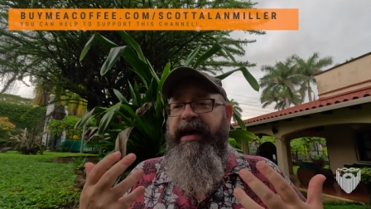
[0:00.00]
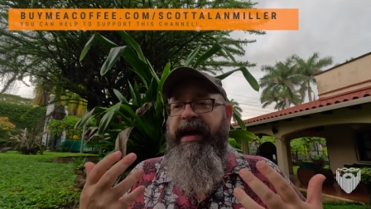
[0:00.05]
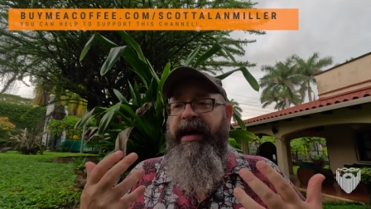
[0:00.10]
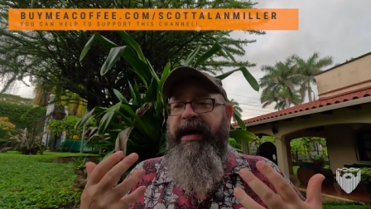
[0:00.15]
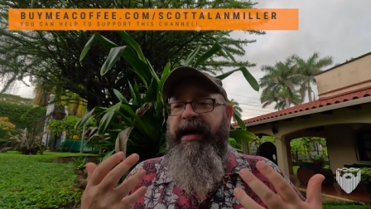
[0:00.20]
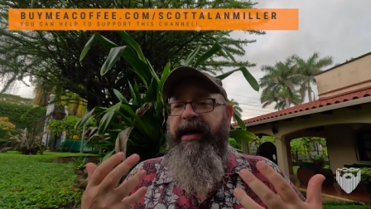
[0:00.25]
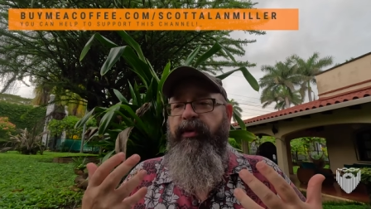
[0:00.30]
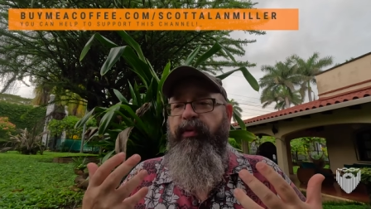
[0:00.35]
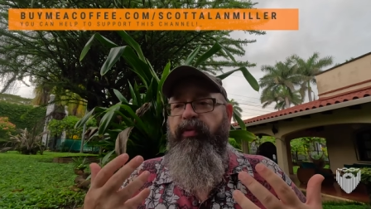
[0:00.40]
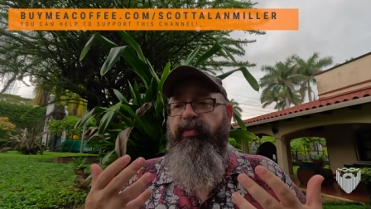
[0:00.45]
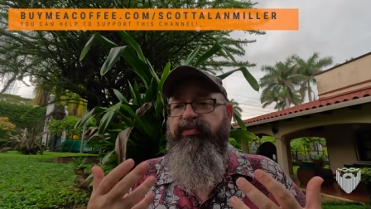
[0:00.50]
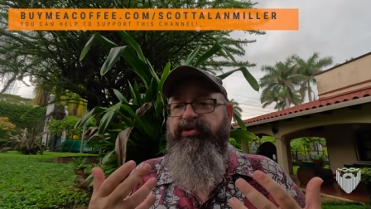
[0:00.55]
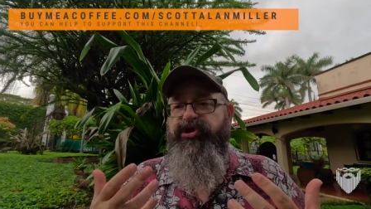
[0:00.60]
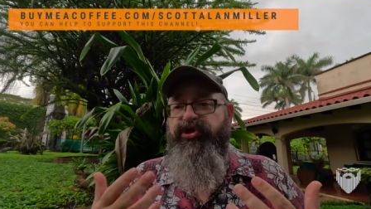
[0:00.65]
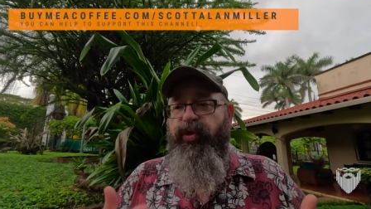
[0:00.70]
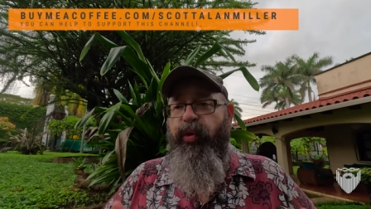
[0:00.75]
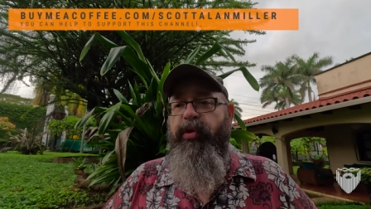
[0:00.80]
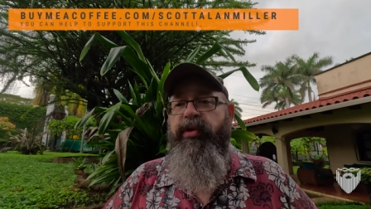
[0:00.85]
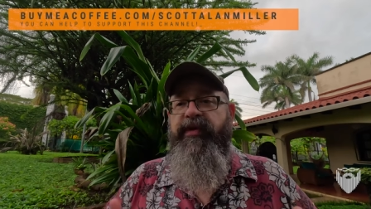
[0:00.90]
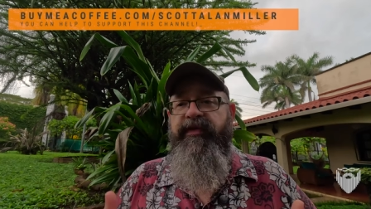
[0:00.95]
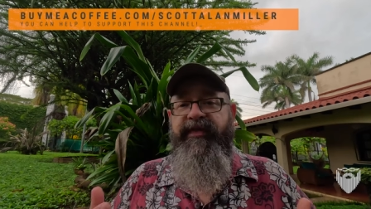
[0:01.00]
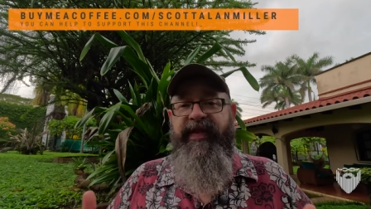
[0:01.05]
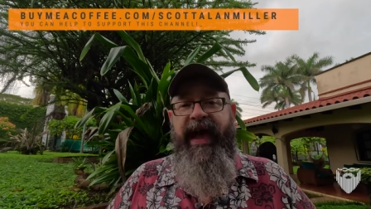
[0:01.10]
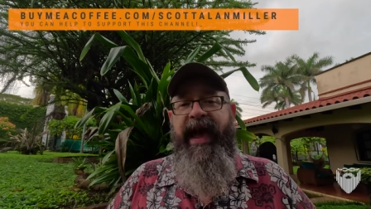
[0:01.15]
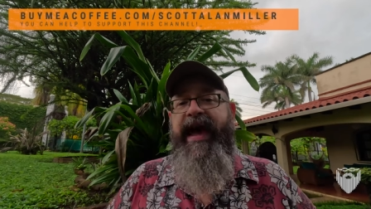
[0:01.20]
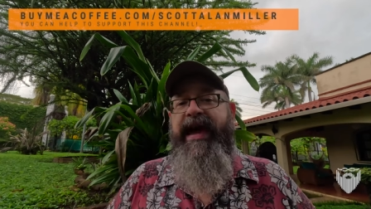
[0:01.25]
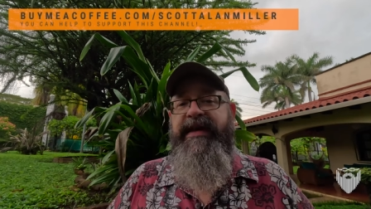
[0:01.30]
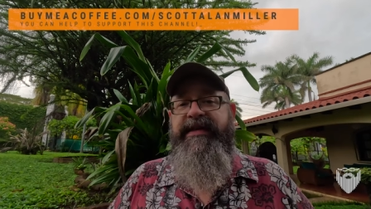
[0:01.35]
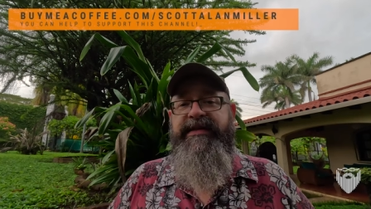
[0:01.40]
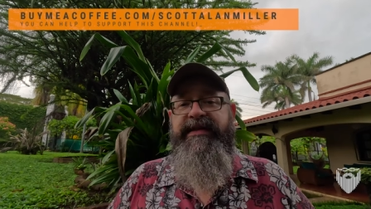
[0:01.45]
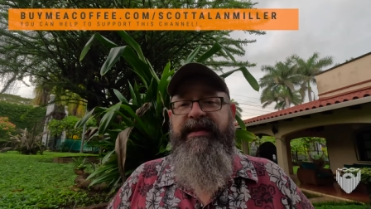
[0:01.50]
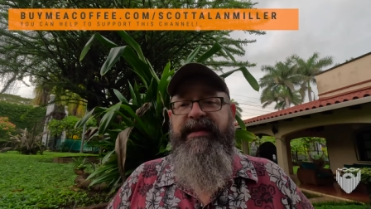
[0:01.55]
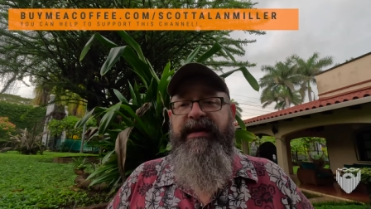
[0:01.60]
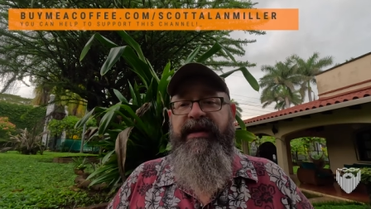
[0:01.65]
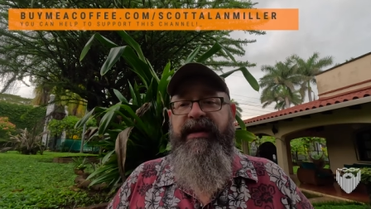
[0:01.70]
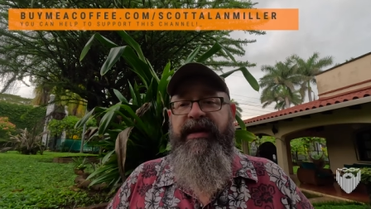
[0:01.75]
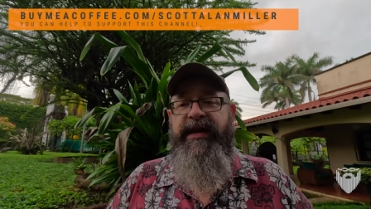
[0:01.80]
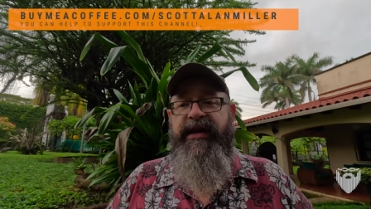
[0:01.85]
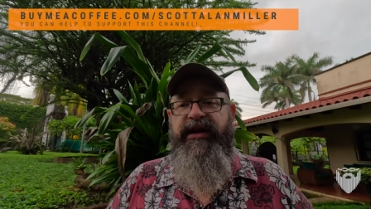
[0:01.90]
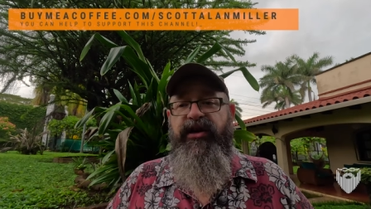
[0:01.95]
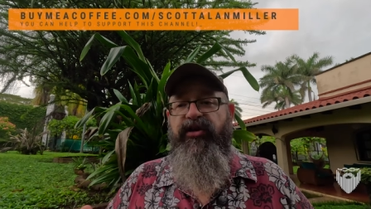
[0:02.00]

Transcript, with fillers: uh, short of that, Uh,